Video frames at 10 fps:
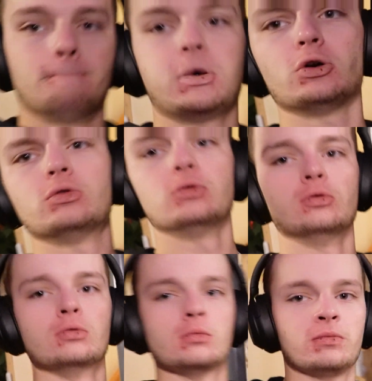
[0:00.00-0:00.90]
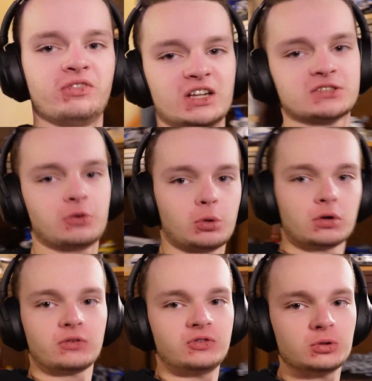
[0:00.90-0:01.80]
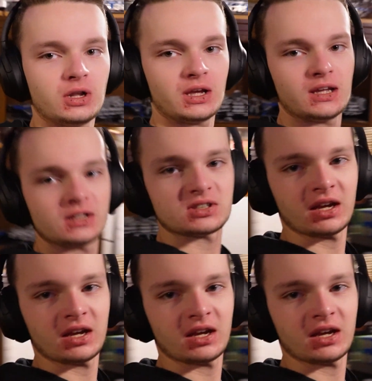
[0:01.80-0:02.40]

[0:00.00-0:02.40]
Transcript: Boom! Fast forward a few days,